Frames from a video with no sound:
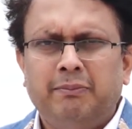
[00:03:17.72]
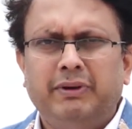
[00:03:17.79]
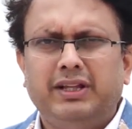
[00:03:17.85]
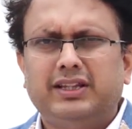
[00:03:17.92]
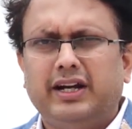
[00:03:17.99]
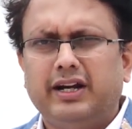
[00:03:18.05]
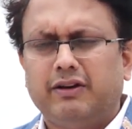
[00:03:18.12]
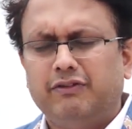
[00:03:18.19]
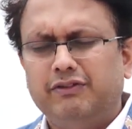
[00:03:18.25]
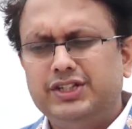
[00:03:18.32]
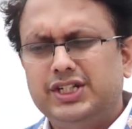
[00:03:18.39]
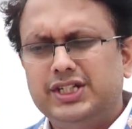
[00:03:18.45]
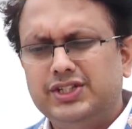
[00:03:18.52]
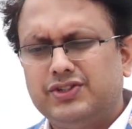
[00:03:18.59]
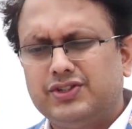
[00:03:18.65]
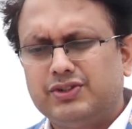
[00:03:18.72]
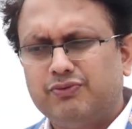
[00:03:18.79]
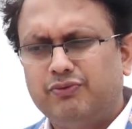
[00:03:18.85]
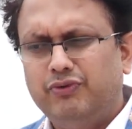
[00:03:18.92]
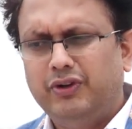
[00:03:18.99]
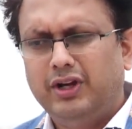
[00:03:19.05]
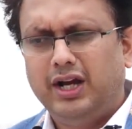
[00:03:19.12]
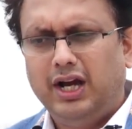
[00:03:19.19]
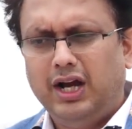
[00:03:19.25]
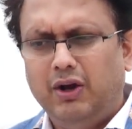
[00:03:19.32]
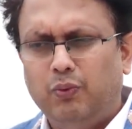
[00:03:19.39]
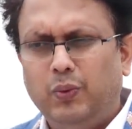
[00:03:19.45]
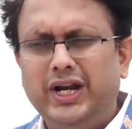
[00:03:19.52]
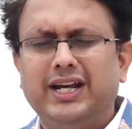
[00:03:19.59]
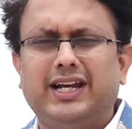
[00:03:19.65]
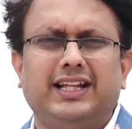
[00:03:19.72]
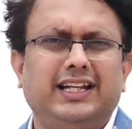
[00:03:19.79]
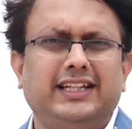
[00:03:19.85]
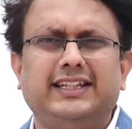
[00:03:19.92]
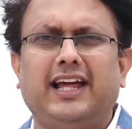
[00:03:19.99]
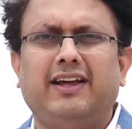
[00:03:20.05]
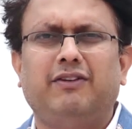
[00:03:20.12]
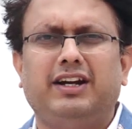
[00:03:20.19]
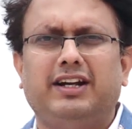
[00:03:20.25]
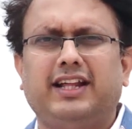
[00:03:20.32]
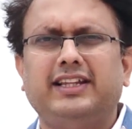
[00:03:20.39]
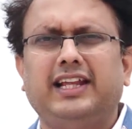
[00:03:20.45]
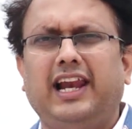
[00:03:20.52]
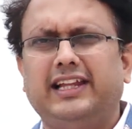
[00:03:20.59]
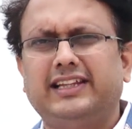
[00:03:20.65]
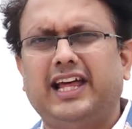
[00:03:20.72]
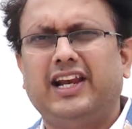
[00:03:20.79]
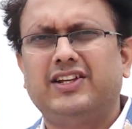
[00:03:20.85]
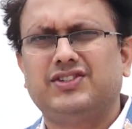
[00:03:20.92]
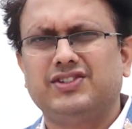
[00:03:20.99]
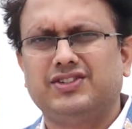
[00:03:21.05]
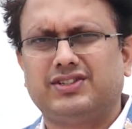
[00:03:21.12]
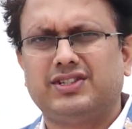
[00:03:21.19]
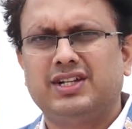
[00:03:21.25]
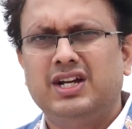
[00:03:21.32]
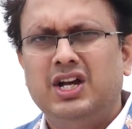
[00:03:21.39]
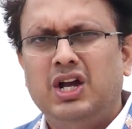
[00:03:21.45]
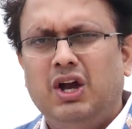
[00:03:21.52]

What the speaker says: method, which is wind tunnel analysis.